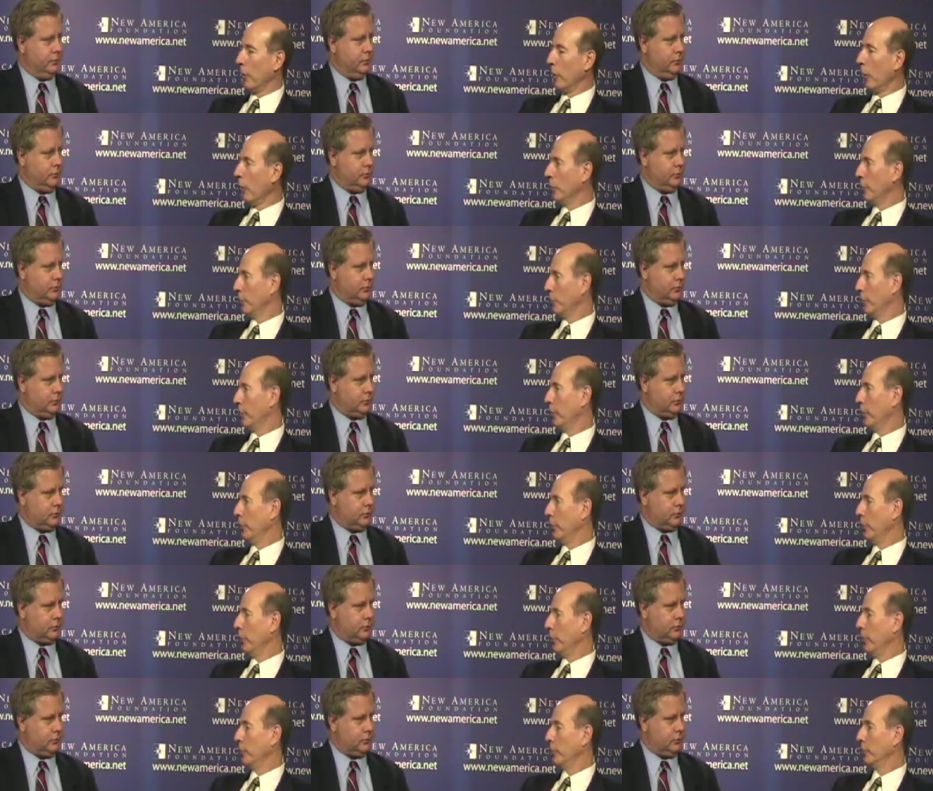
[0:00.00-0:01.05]
Speaker 1: lots that the
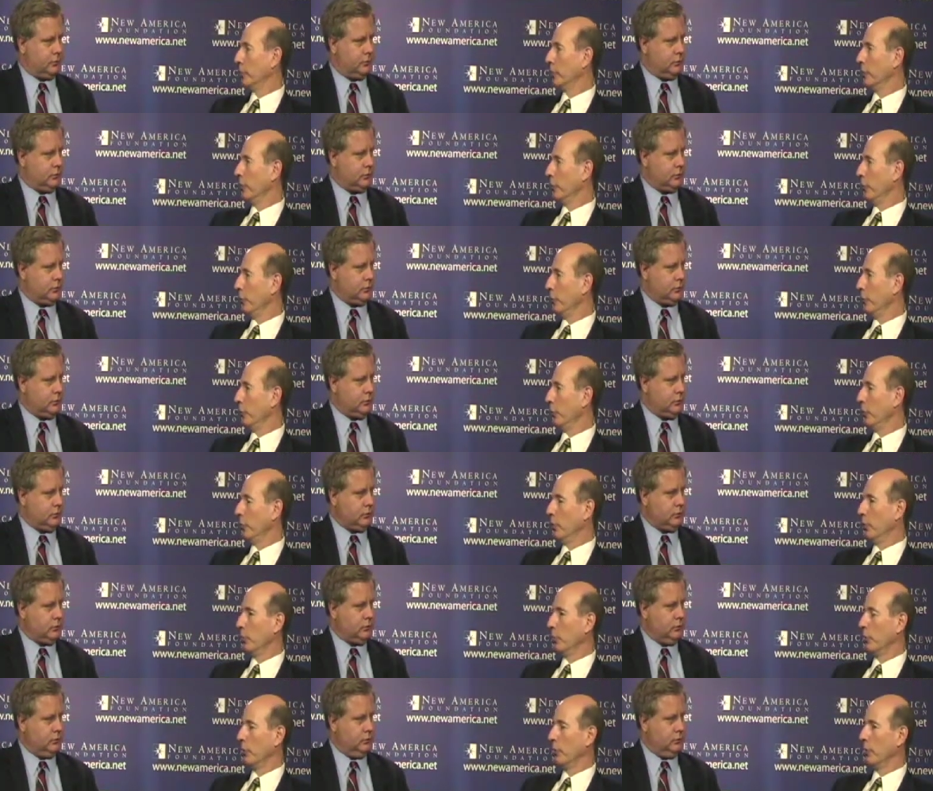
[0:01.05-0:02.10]
U.S. can do
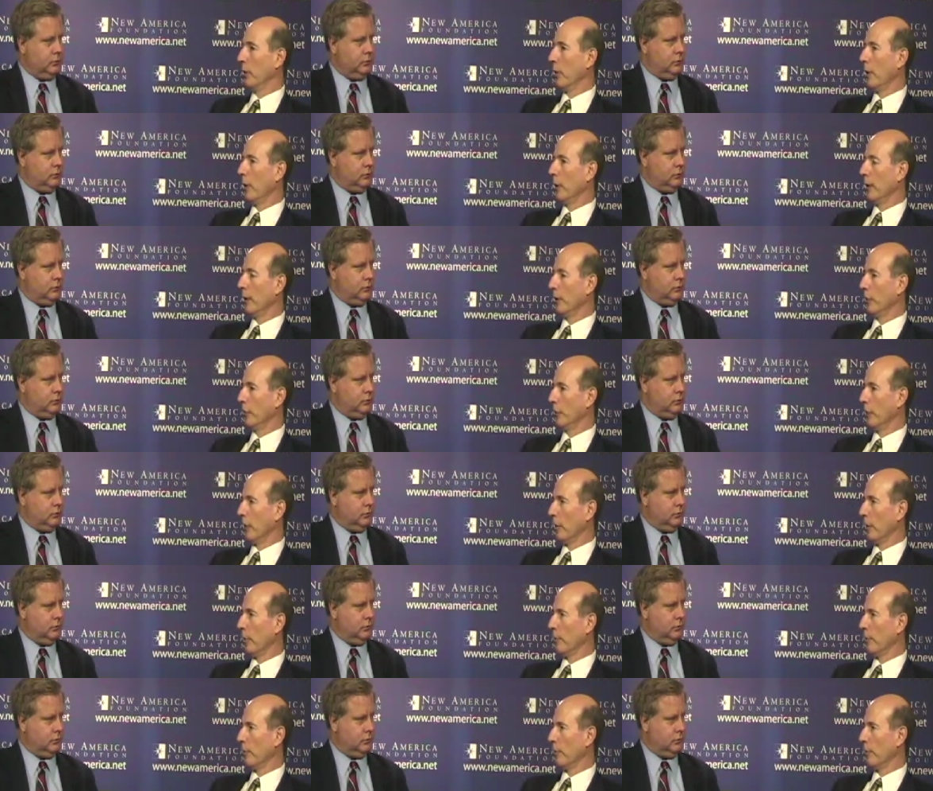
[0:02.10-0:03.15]
regarding itself.
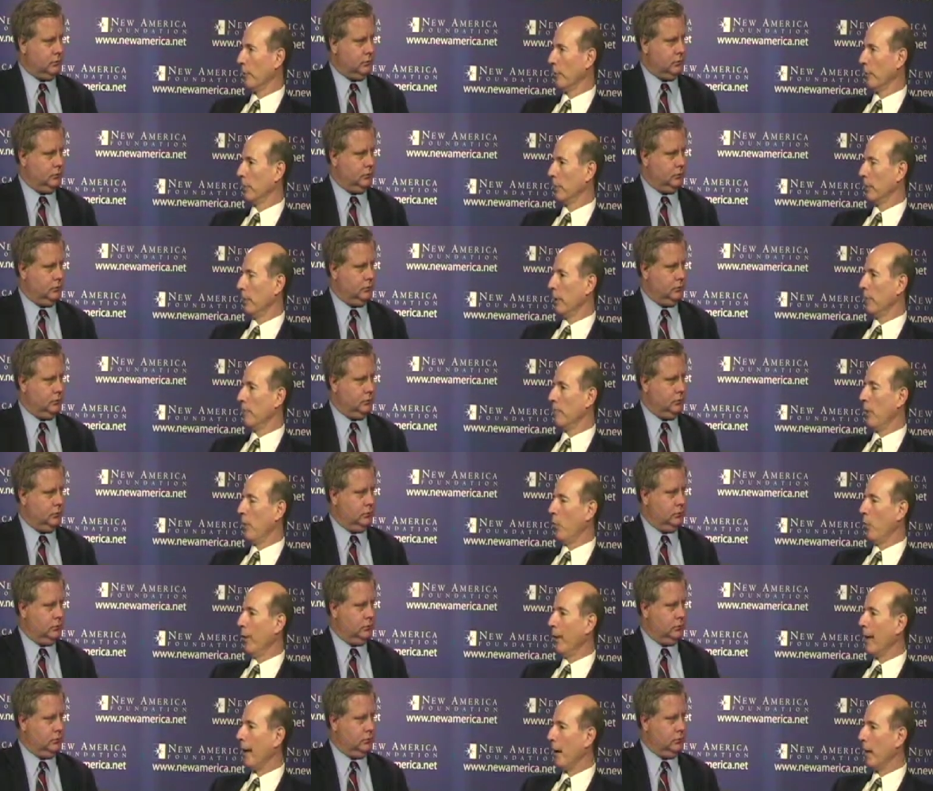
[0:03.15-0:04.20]
But
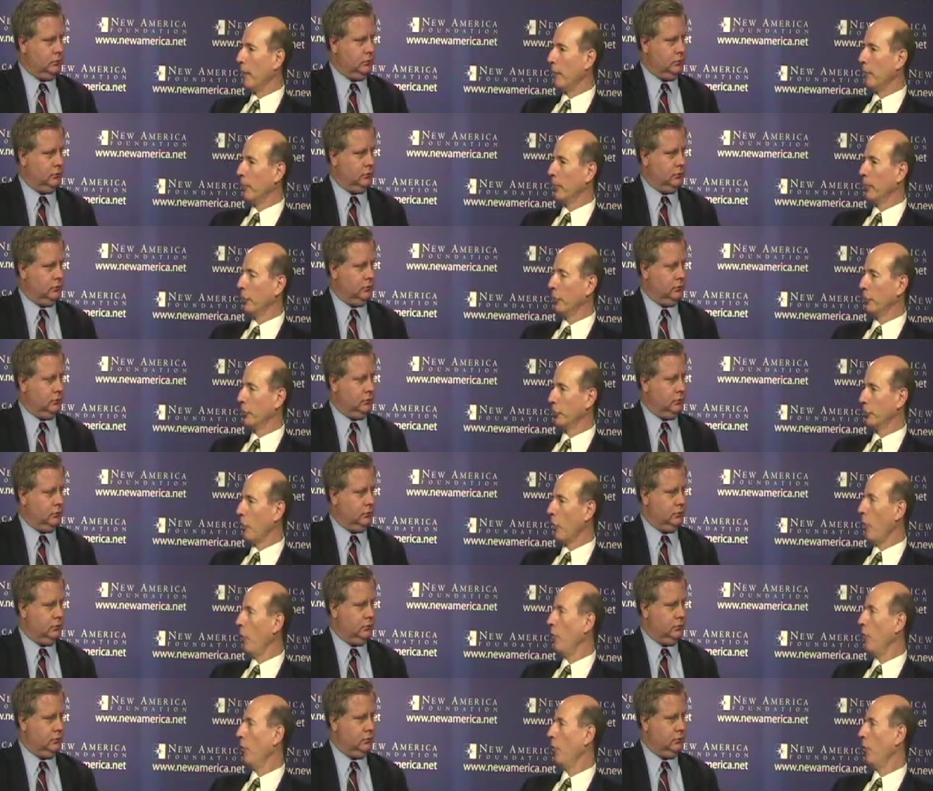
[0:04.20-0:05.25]
we have
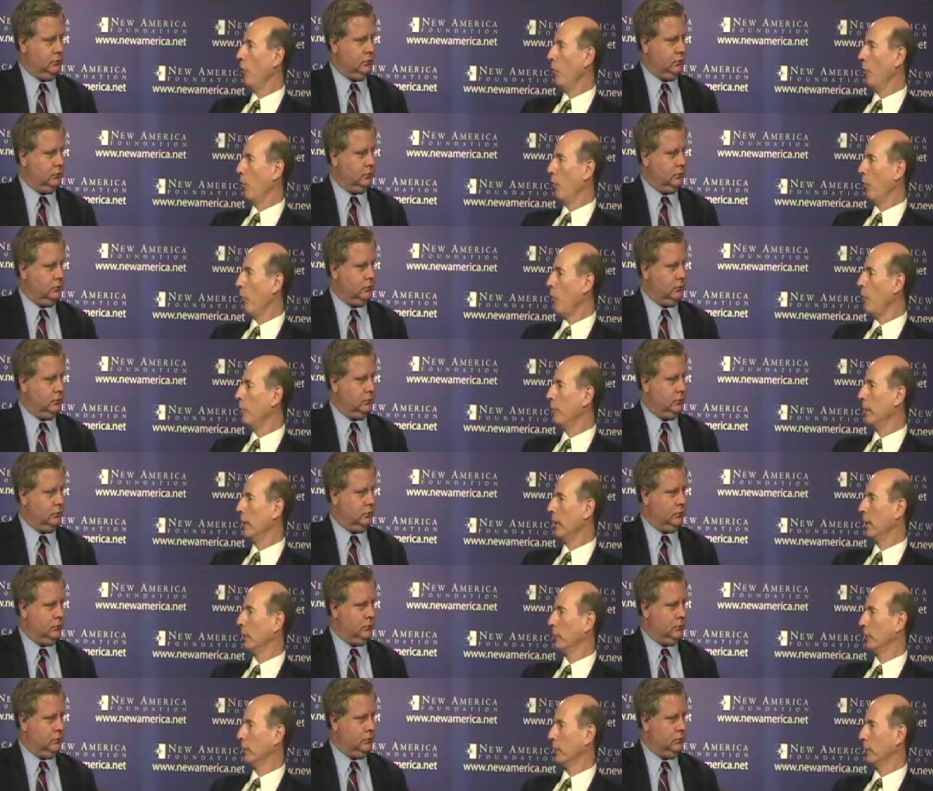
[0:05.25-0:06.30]
so woven
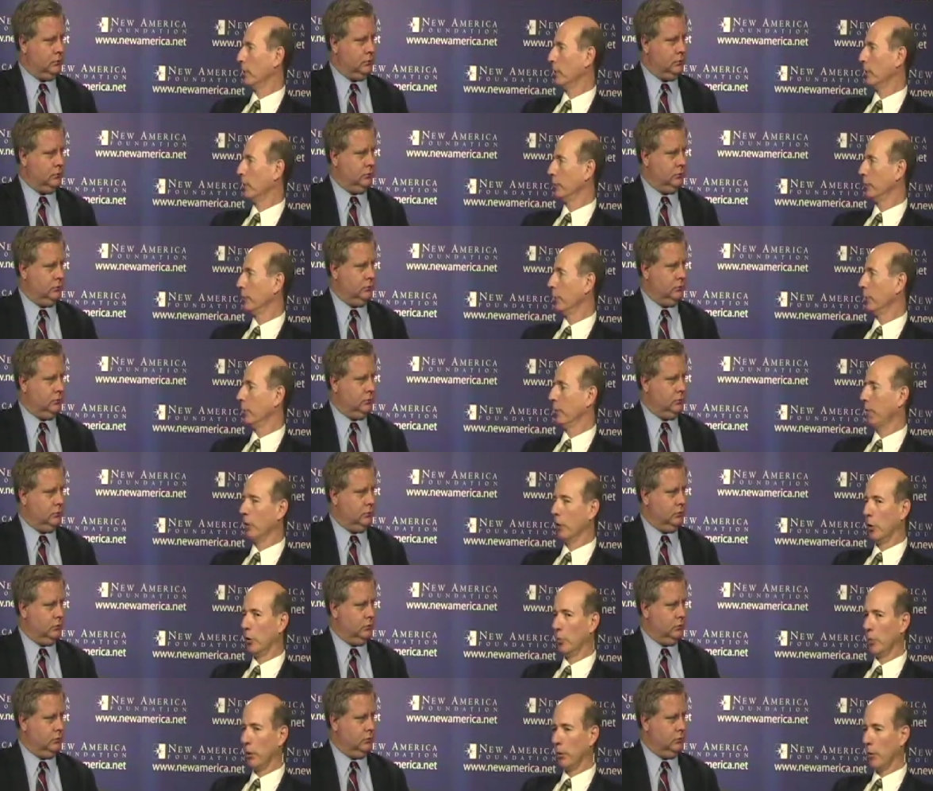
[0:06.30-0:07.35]
ourselves into the
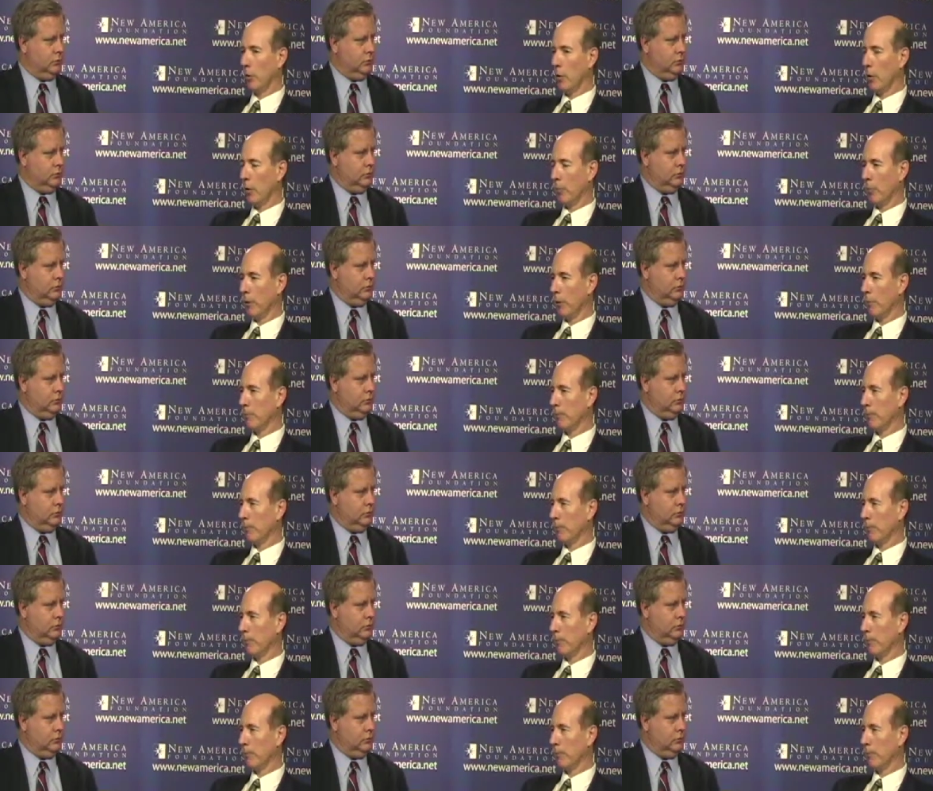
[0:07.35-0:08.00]
global economy,